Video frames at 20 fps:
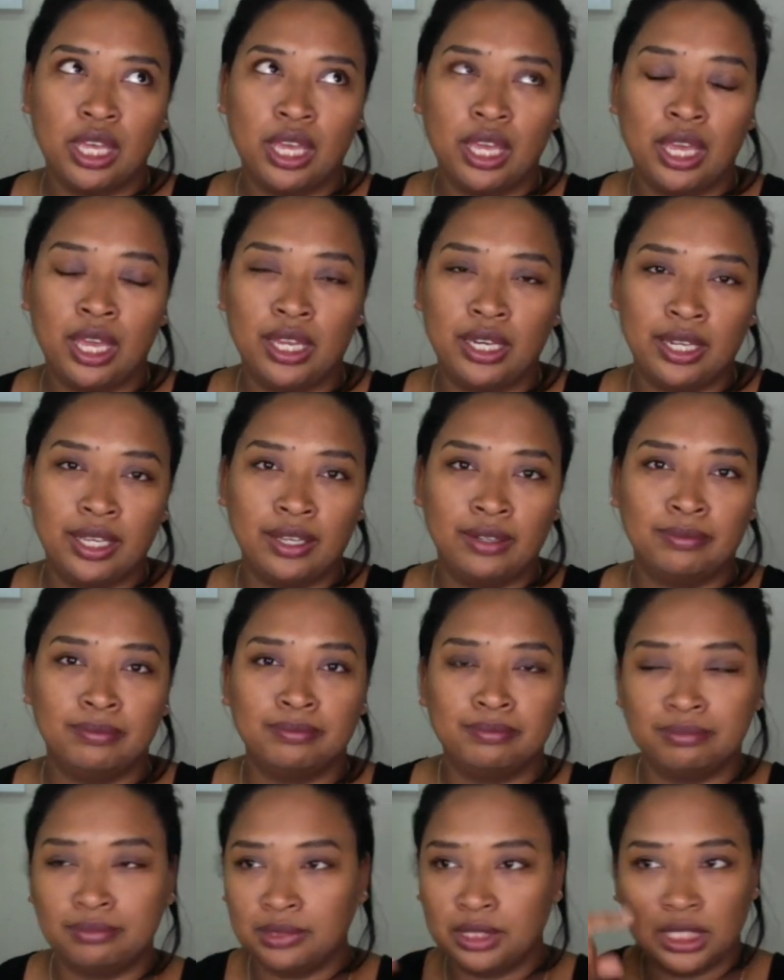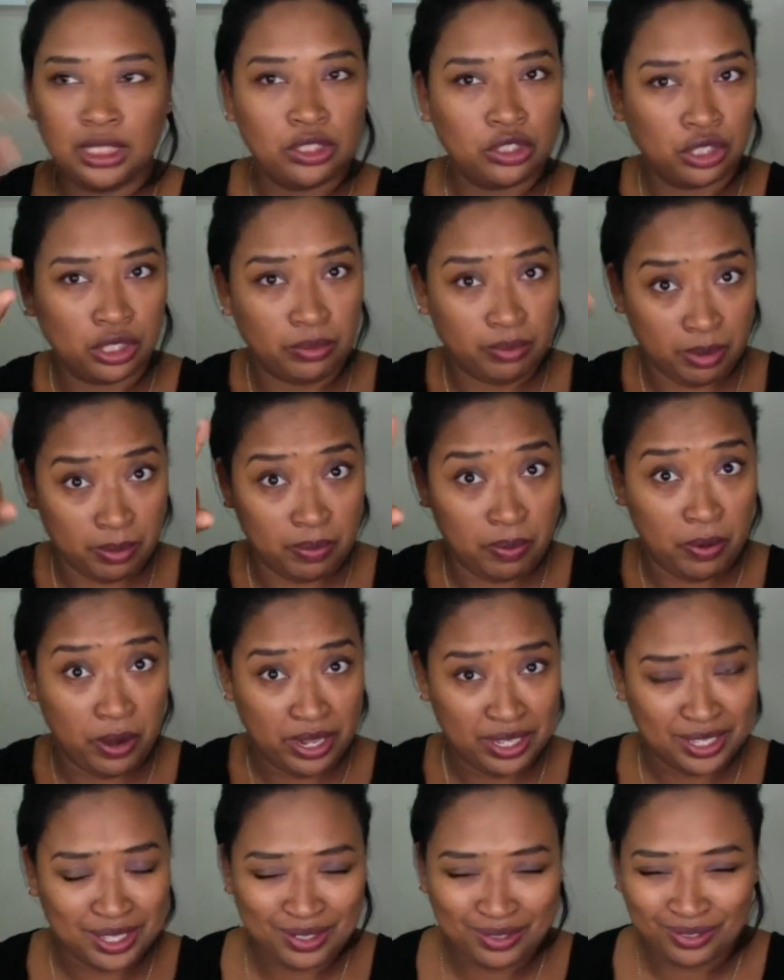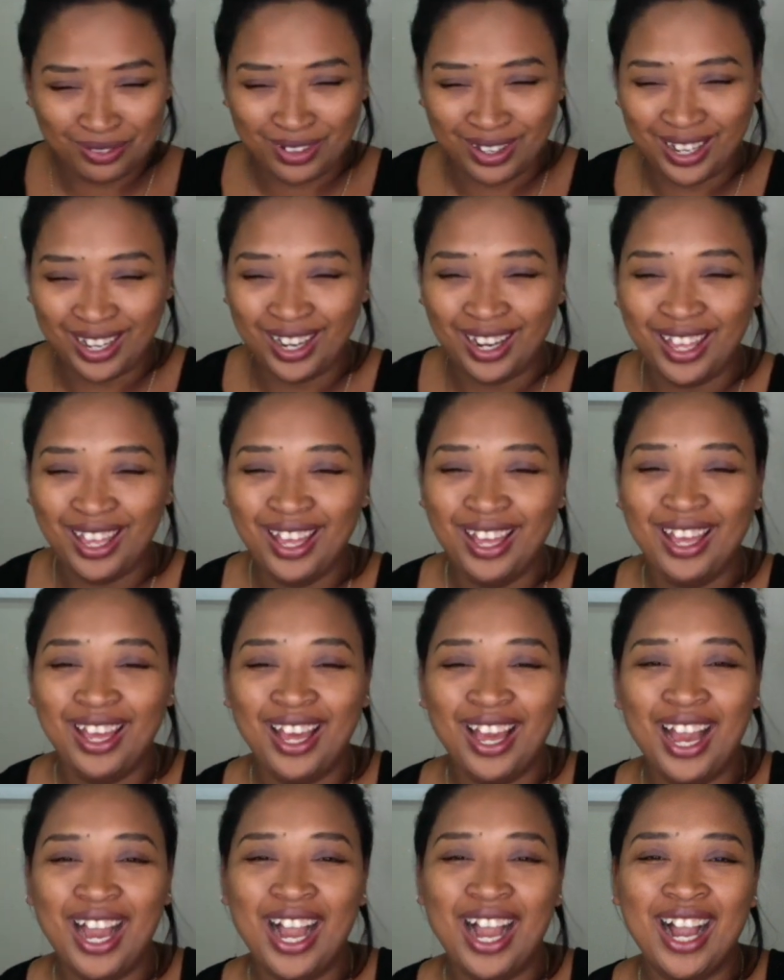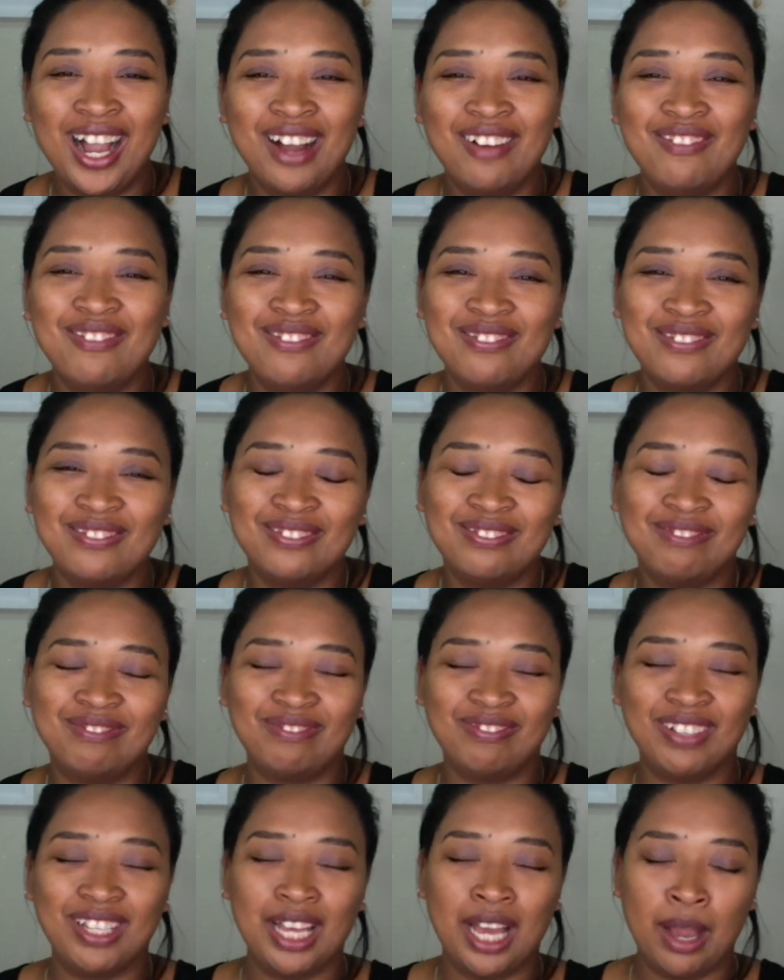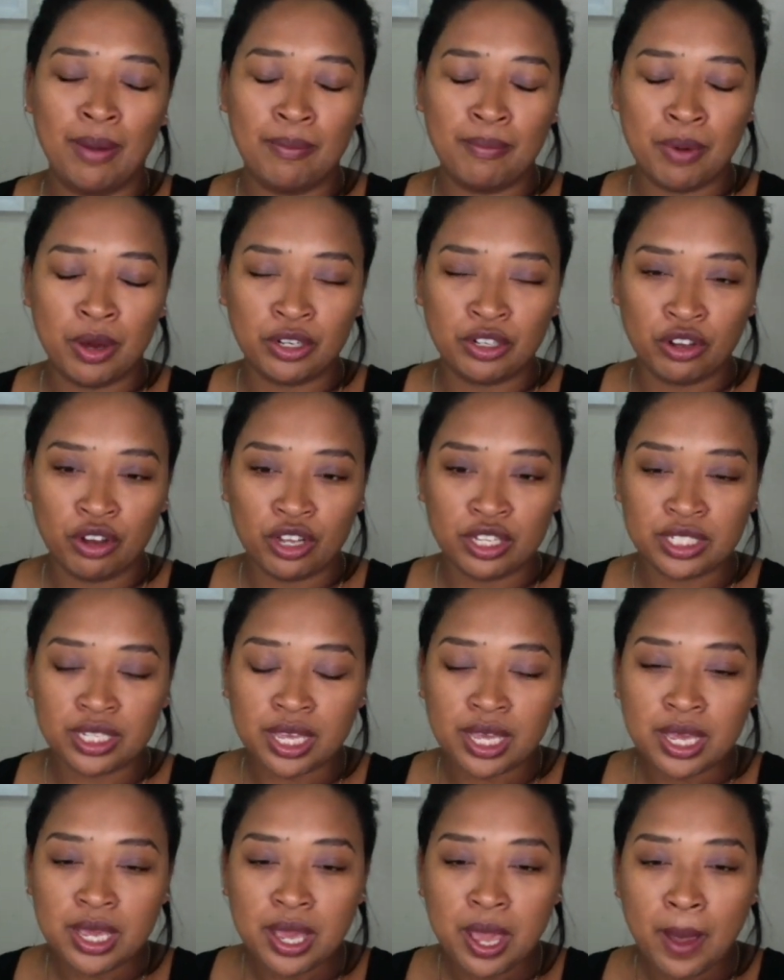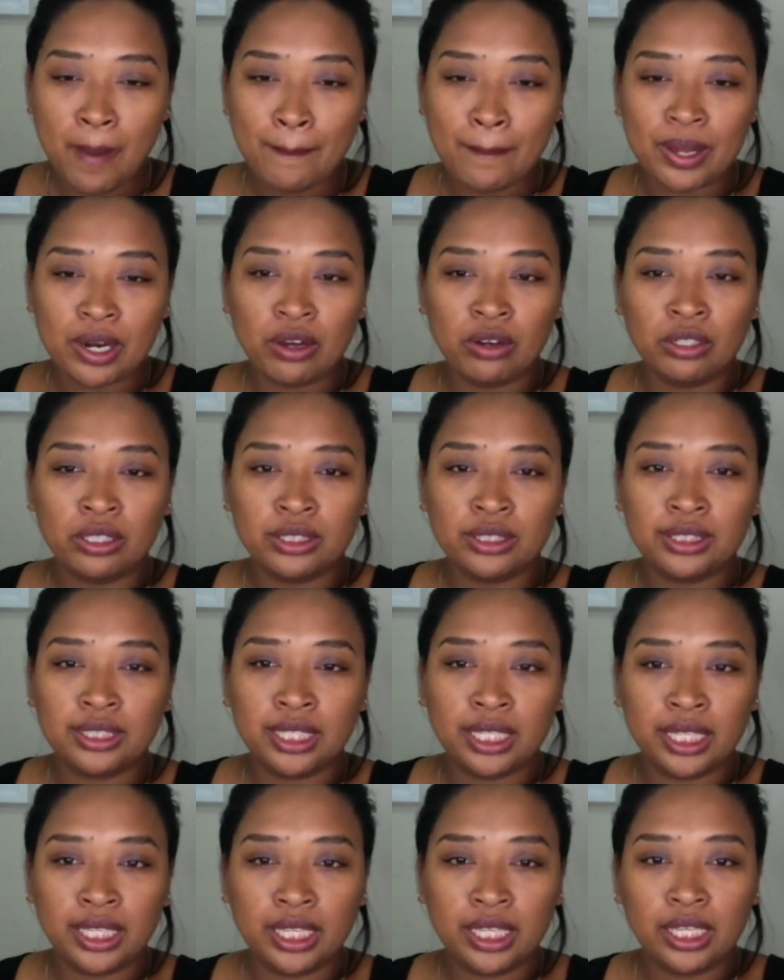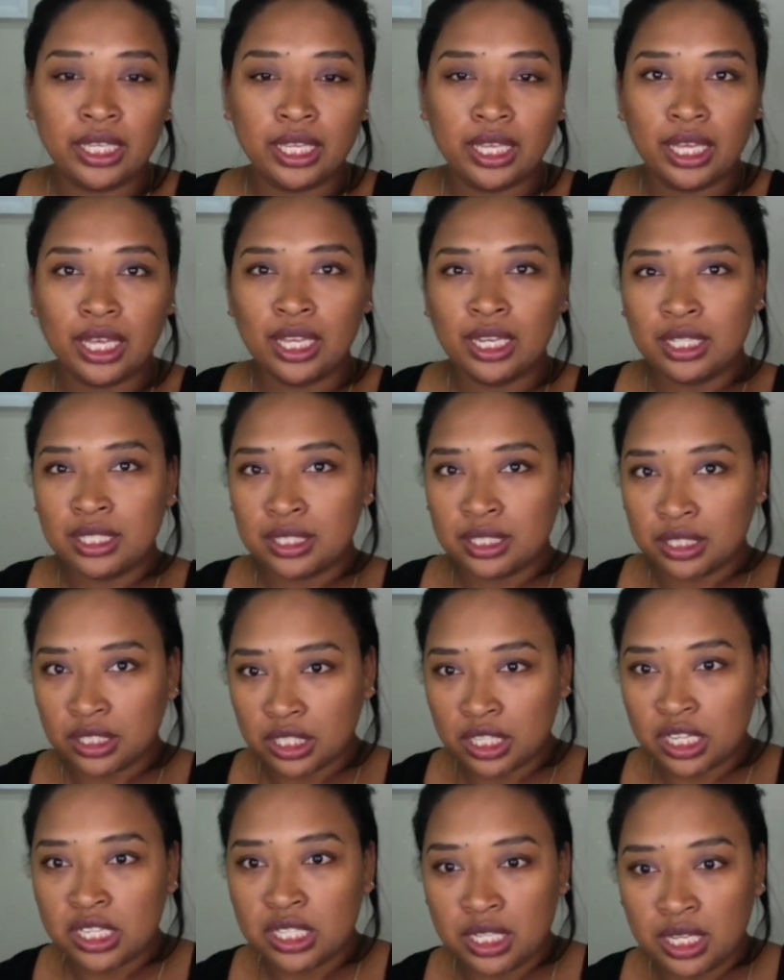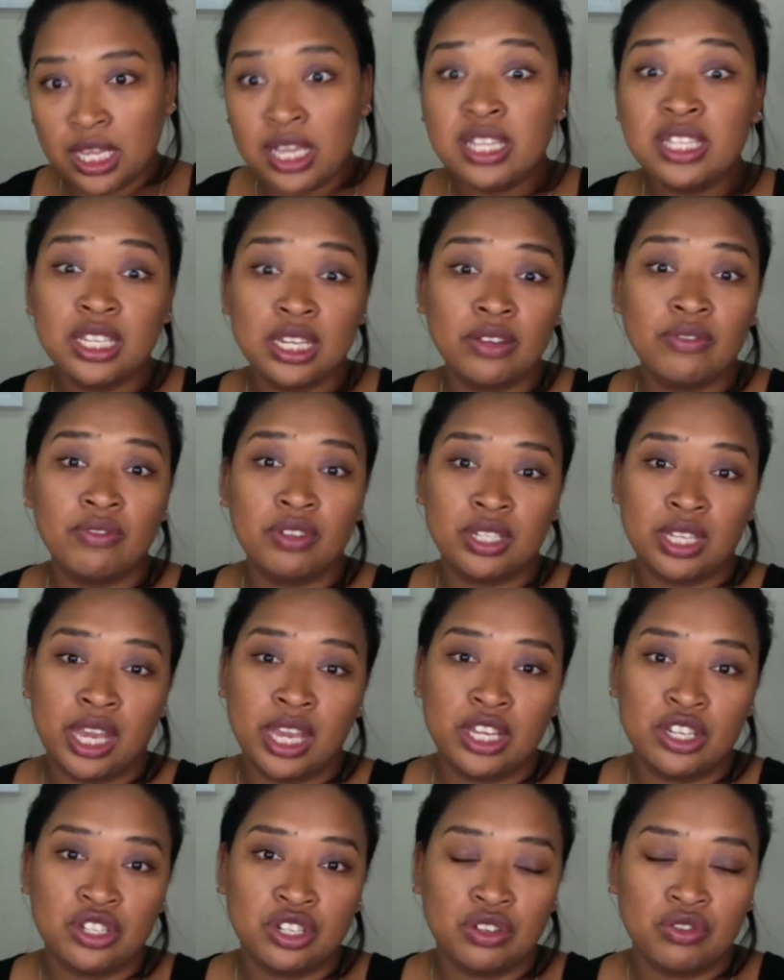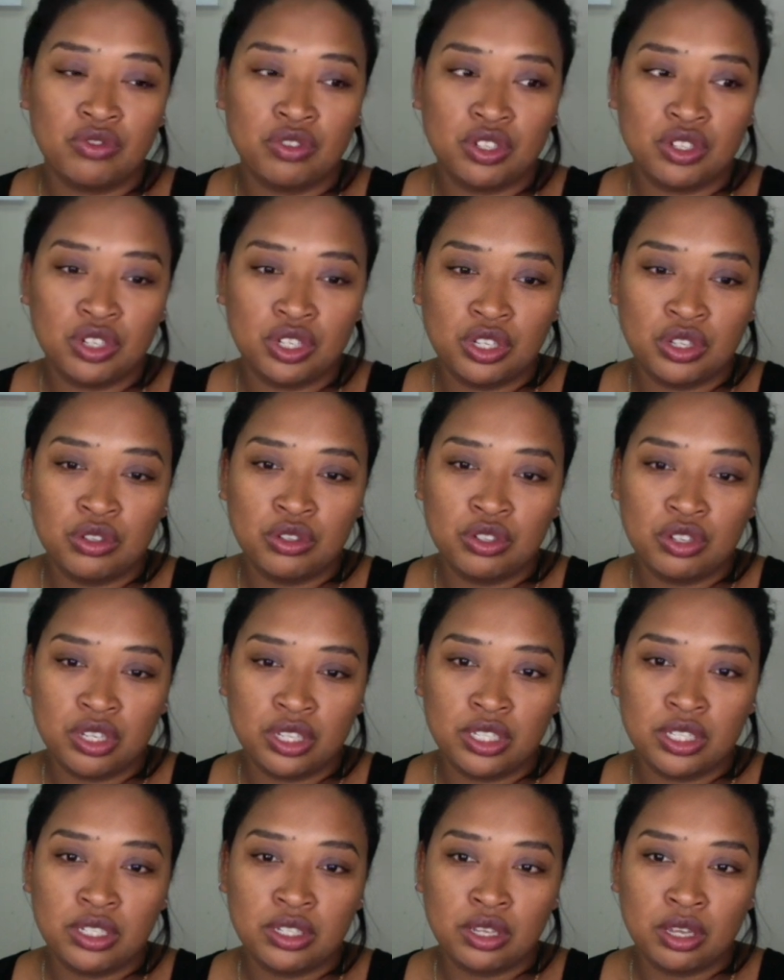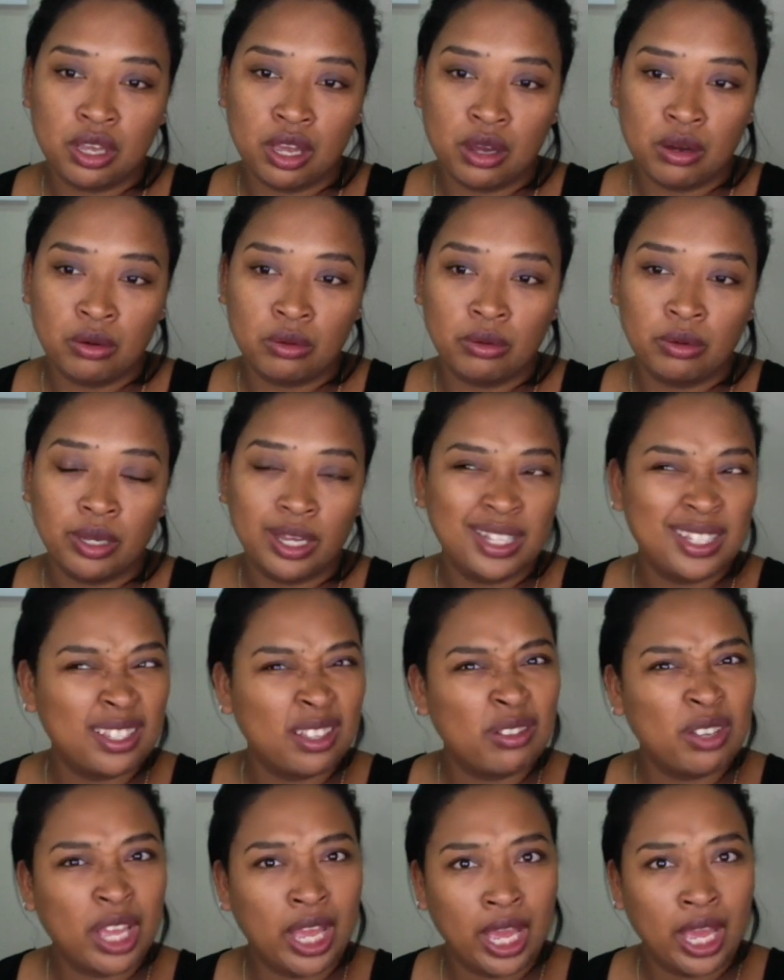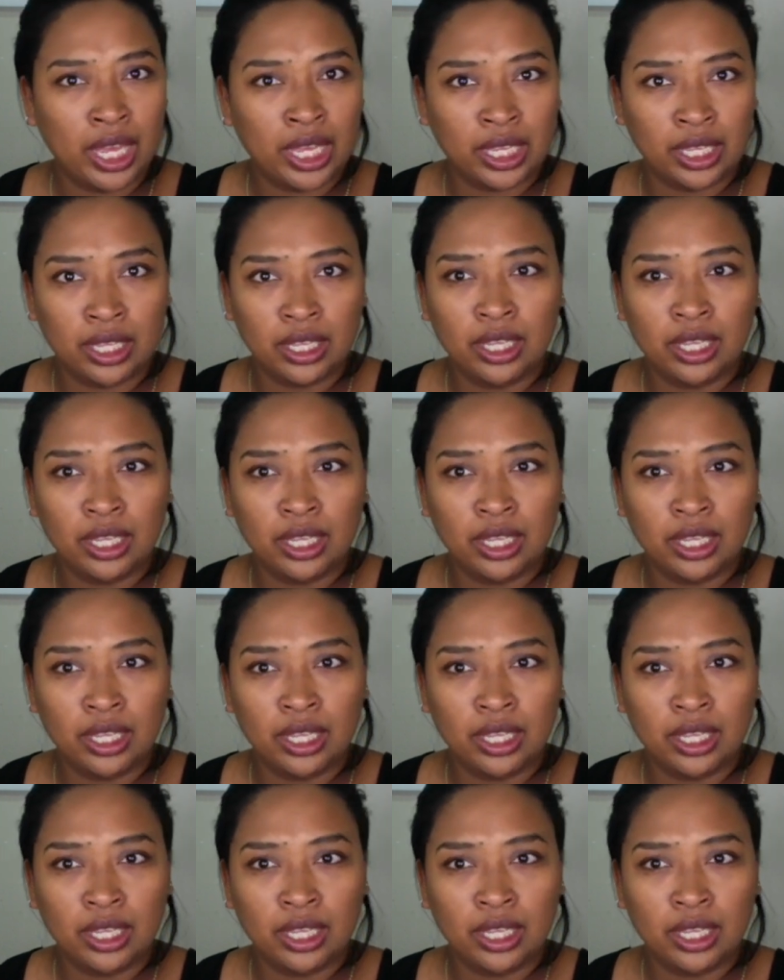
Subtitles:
And yeah, link to the Be Present one podcast. But honestly, it is an invitation to you just to go, it's okay.